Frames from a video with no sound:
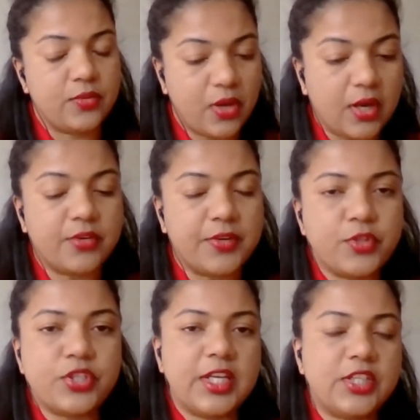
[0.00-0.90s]

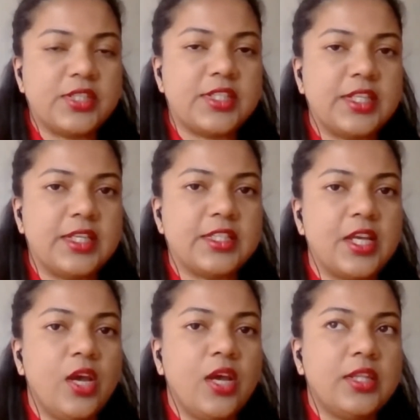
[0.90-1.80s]
refugee agencies,
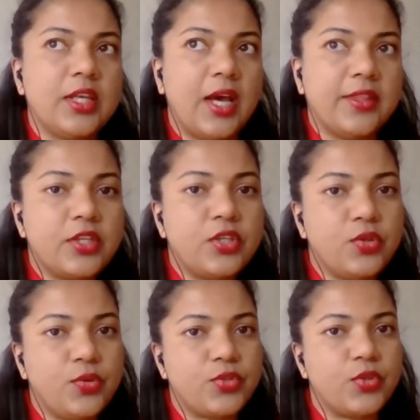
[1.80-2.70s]
the other
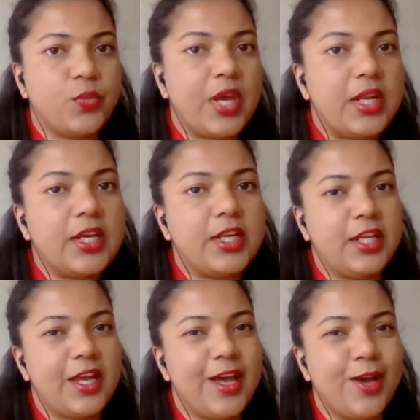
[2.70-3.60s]
two. So we are
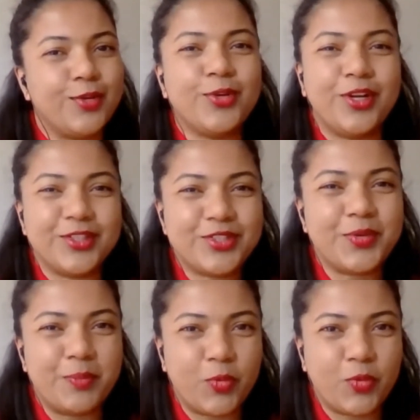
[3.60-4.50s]
learning how to also
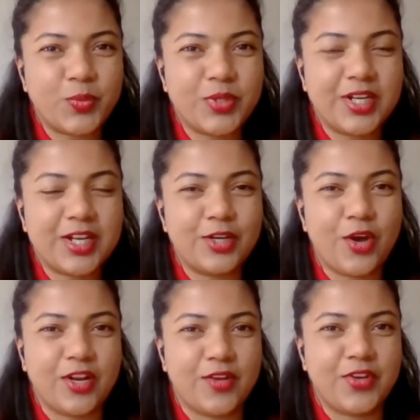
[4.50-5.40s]
remote work. A
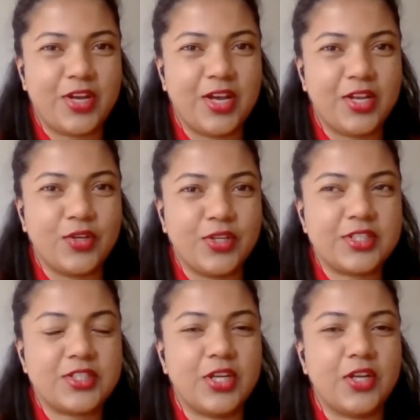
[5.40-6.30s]
lot of
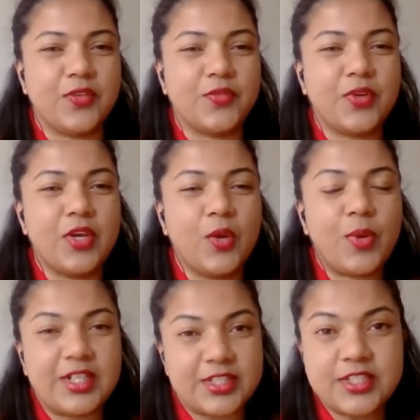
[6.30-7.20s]

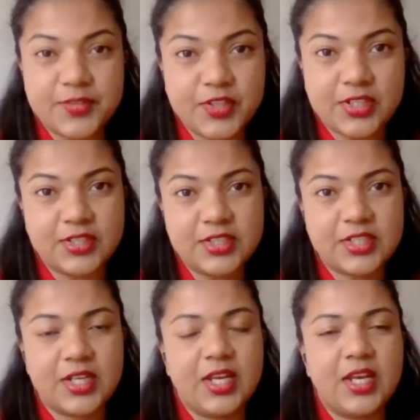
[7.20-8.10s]
while it's difficult,
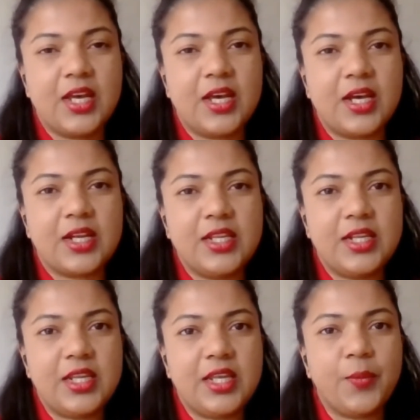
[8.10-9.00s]

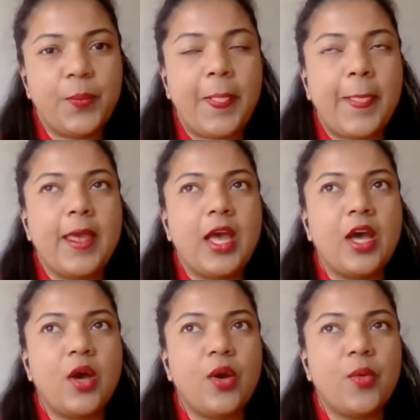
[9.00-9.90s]
clearly
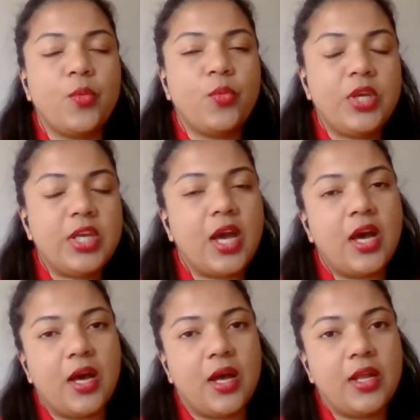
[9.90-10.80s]
We
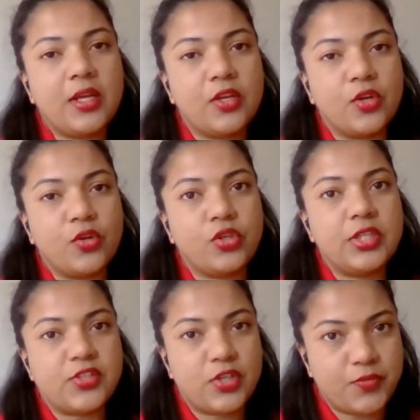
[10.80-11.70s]
are,
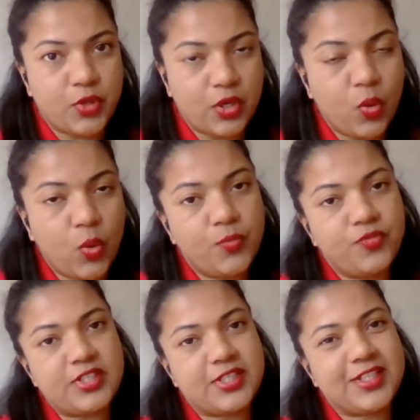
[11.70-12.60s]
instead of doing home
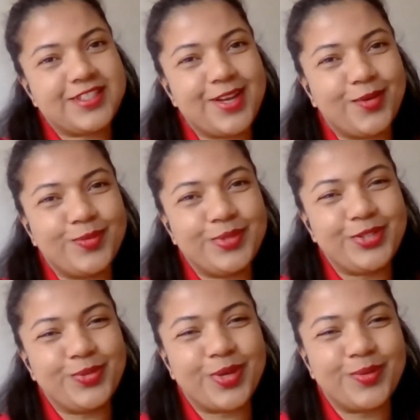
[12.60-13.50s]
visits, now we
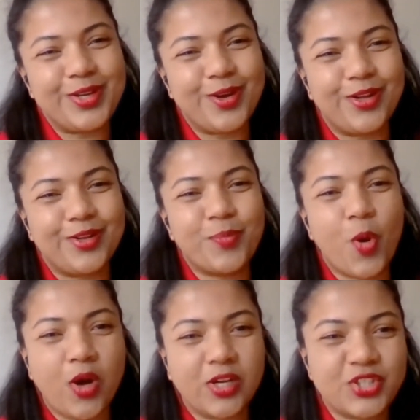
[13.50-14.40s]
do what we call
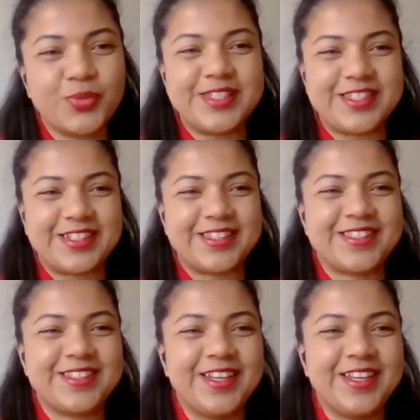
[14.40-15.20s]
porch visits,